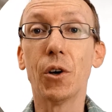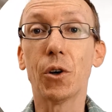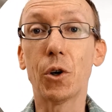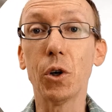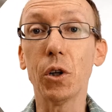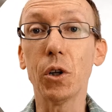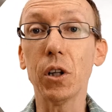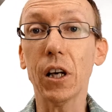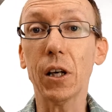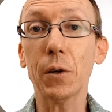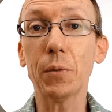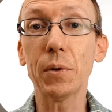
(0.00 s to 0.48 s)

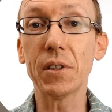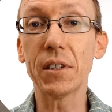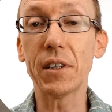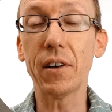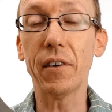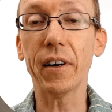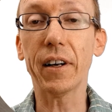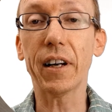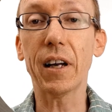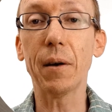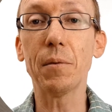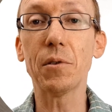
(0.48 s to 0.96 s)
Good luck with
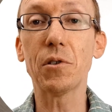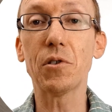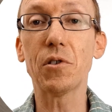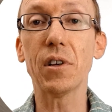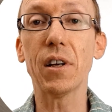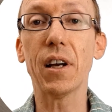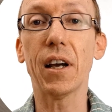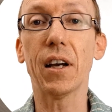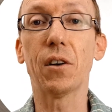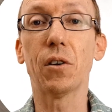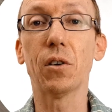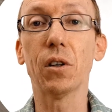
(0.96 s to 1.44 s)

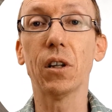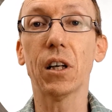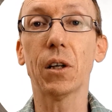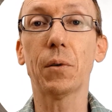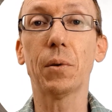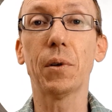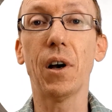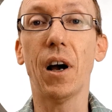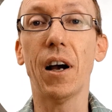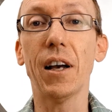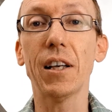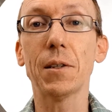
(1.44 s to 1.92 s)
stereochemistry and good luck
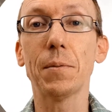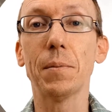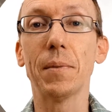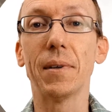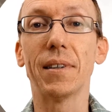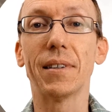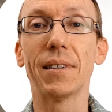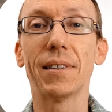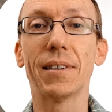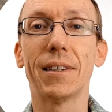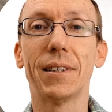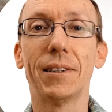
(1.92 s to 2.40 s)
with
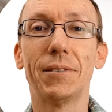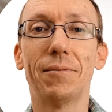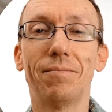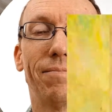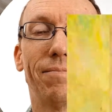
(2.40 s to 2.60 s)
isomers.